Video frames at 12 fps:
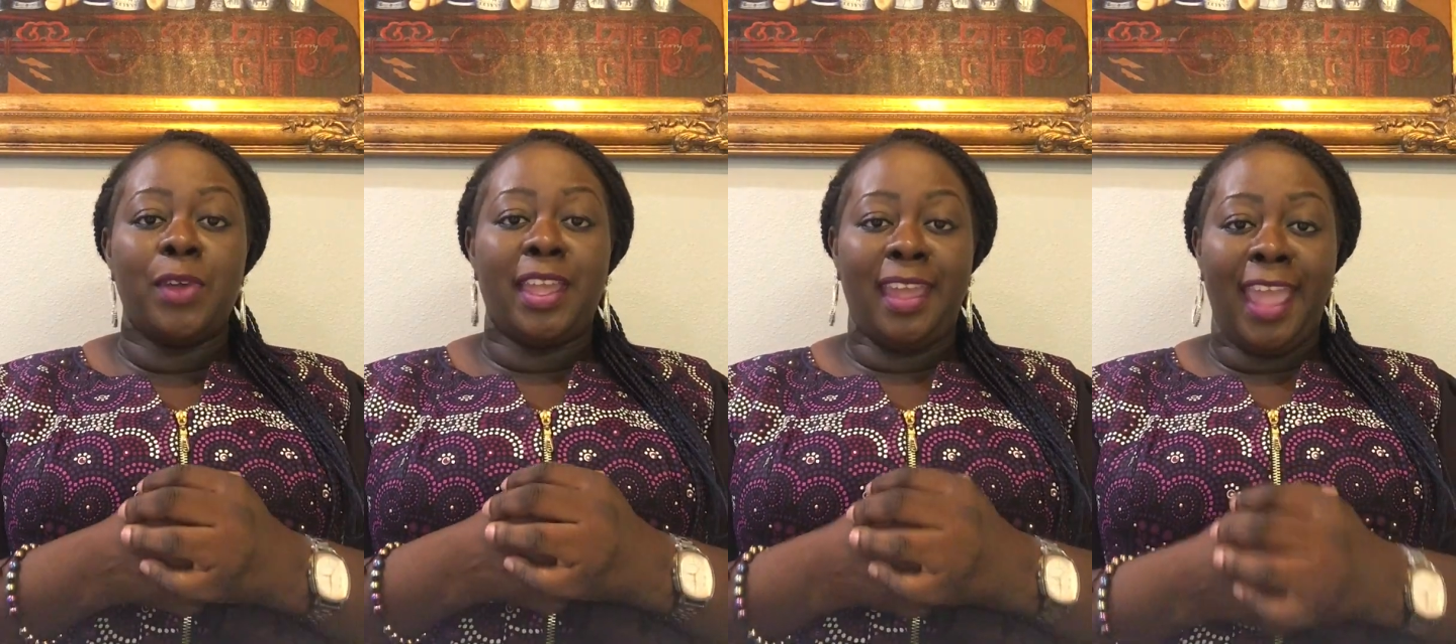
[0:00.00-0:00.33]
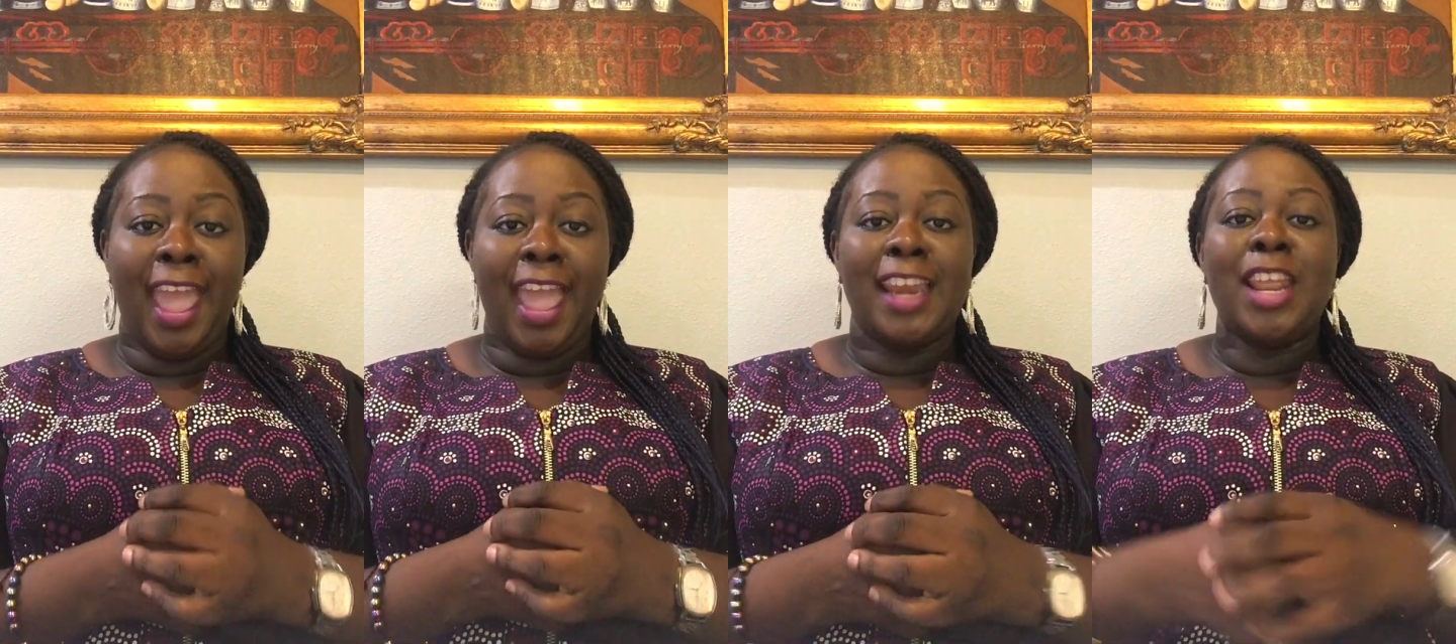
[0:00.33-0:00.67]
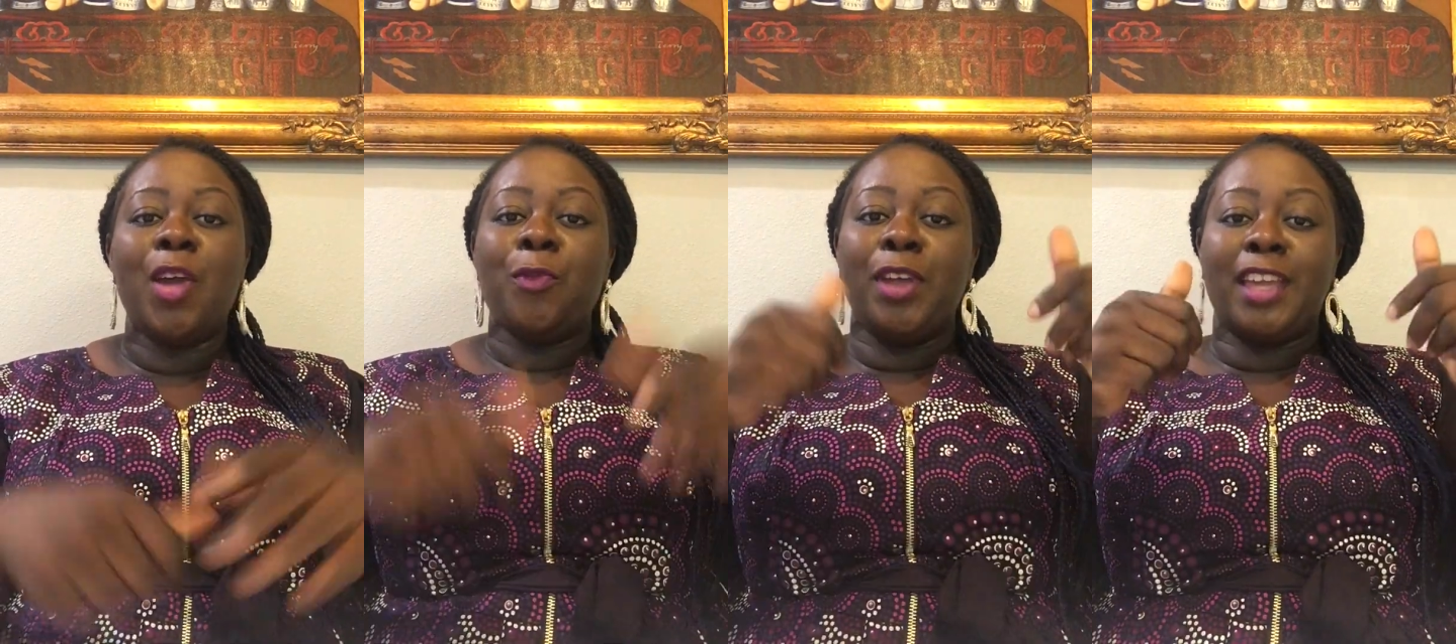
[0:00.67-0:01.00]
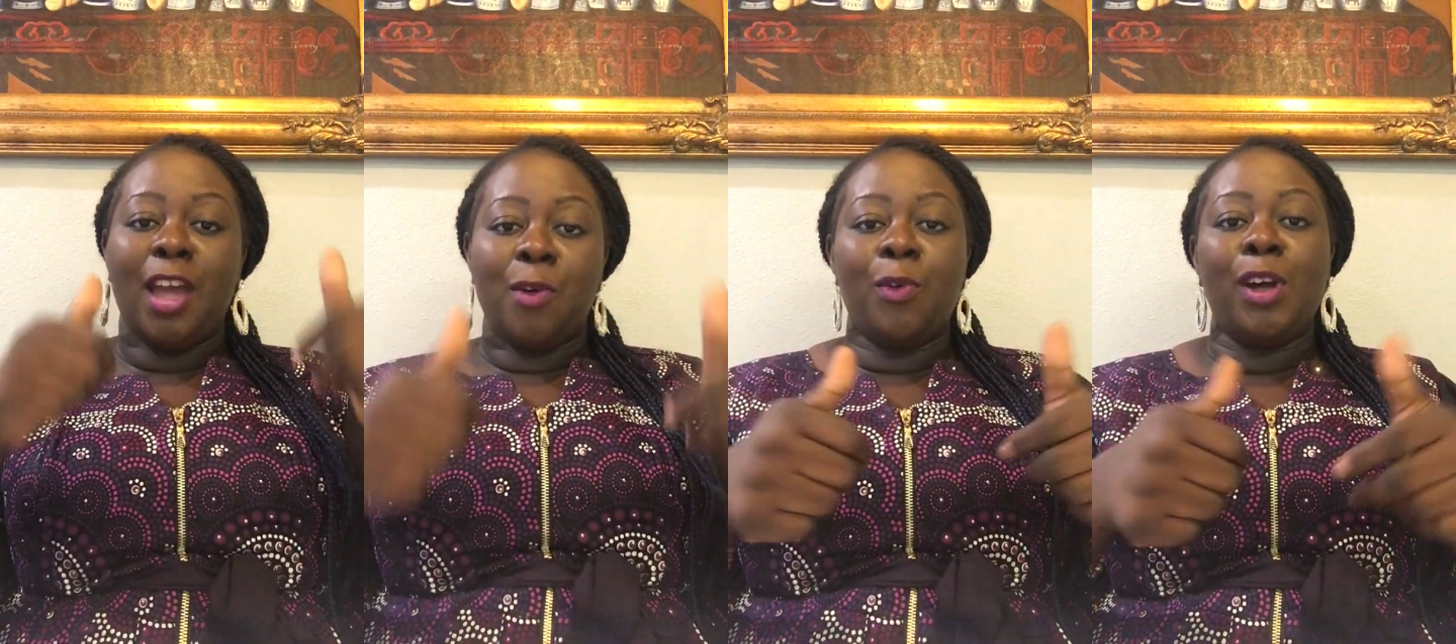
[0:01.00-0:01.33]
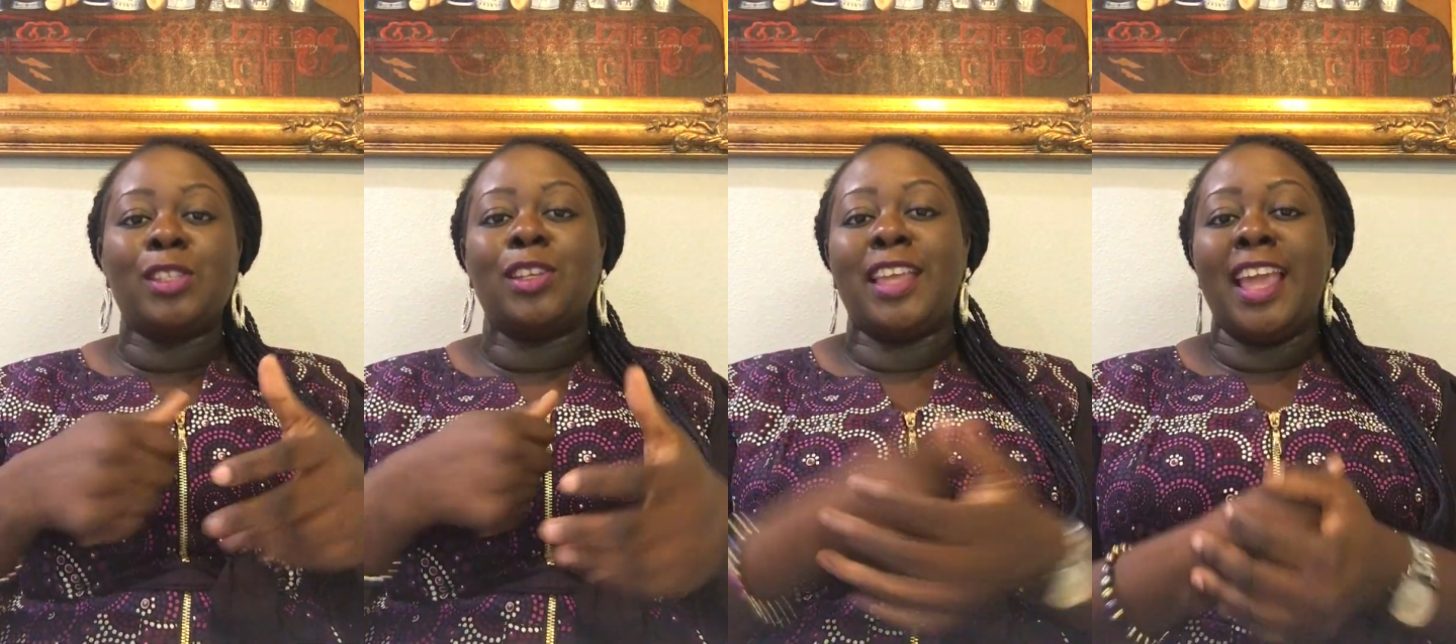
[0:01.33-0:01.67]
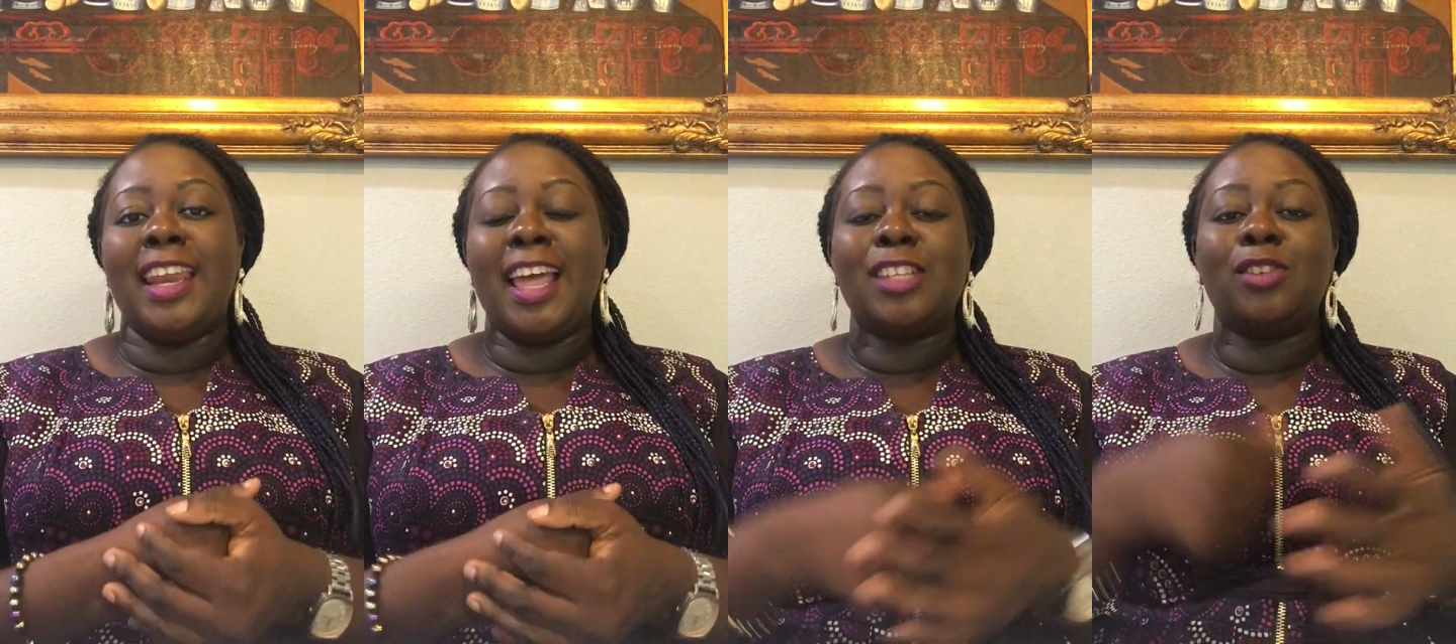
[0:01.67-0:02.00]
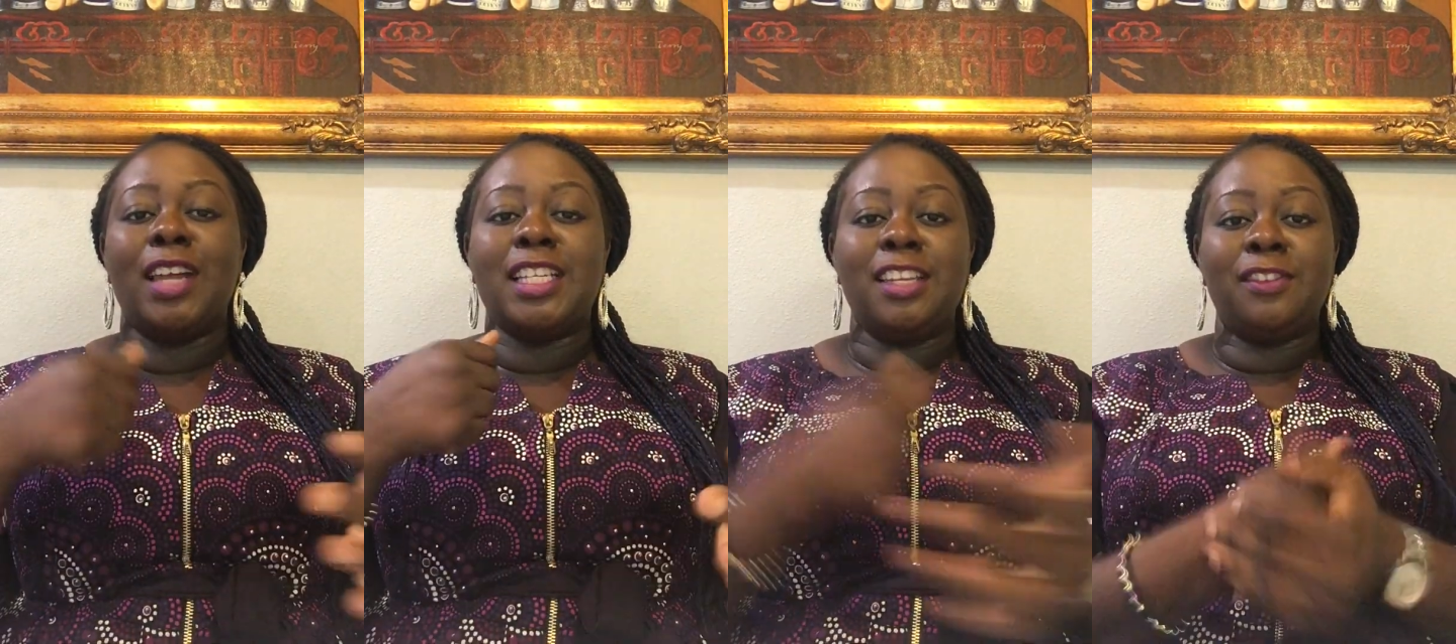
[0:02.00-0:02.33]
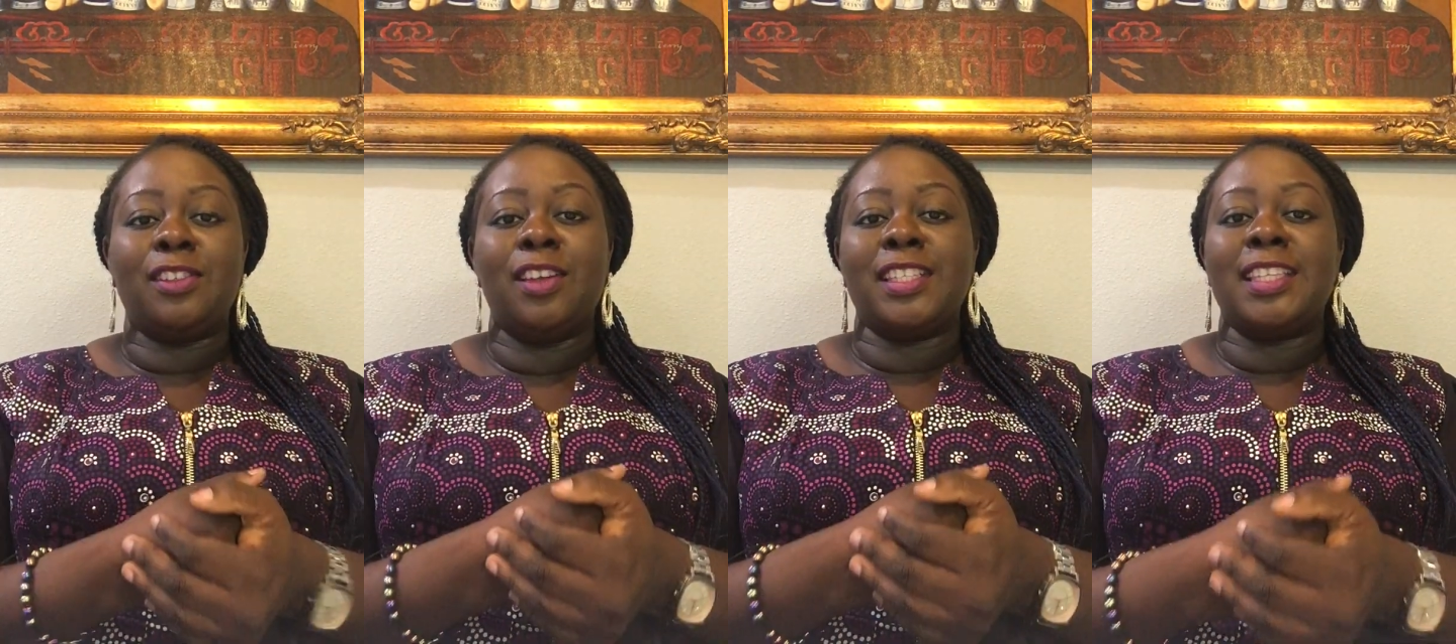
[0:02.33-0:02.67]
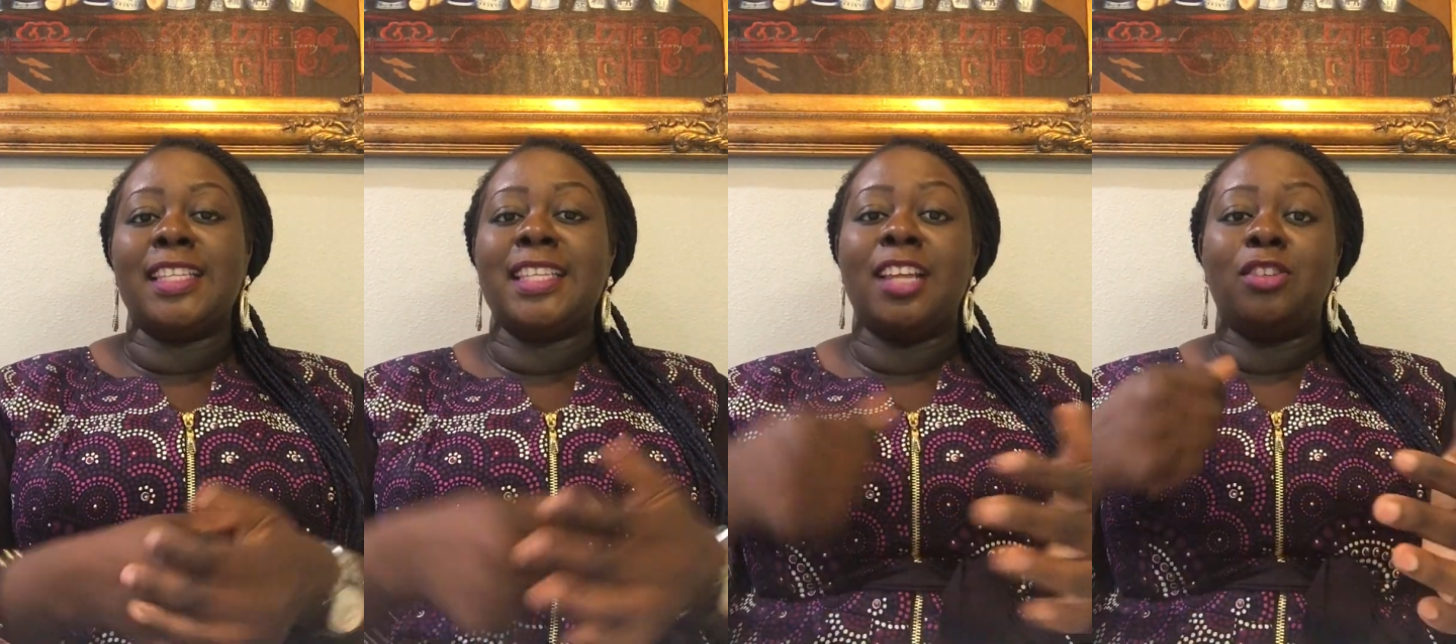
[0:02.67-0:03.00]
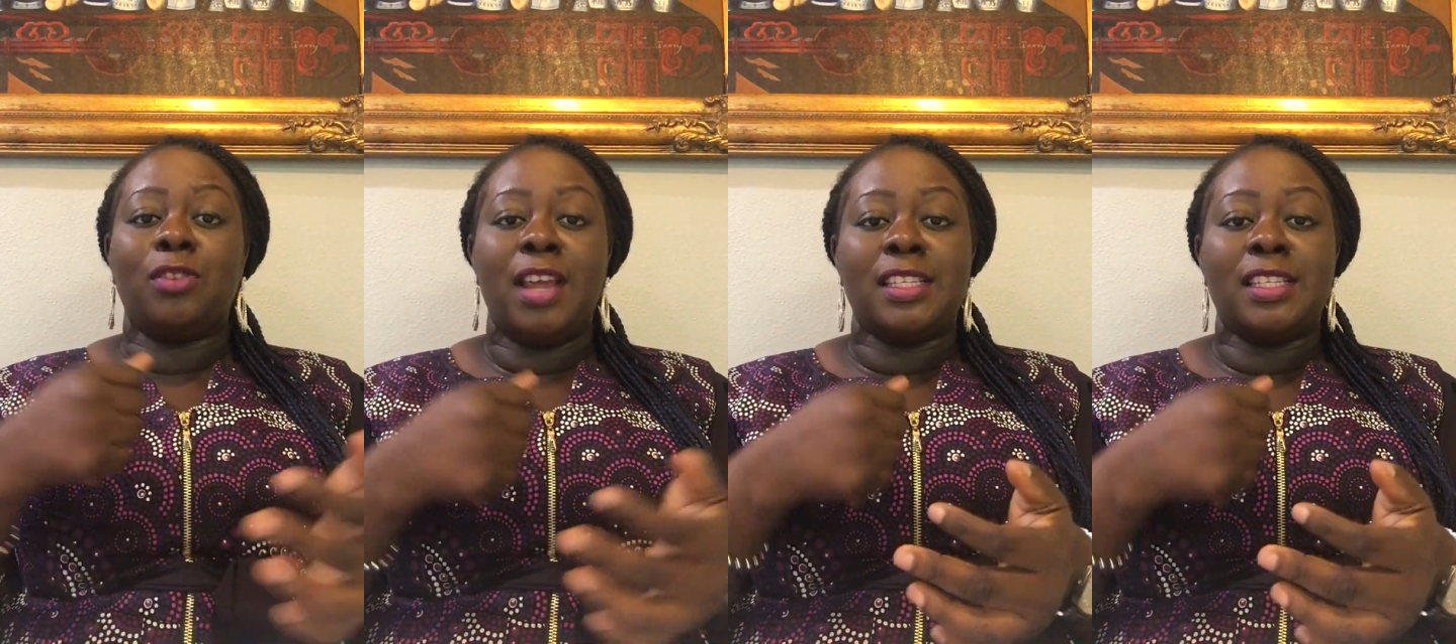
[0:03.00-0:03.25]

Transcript: we can work together to achieve success and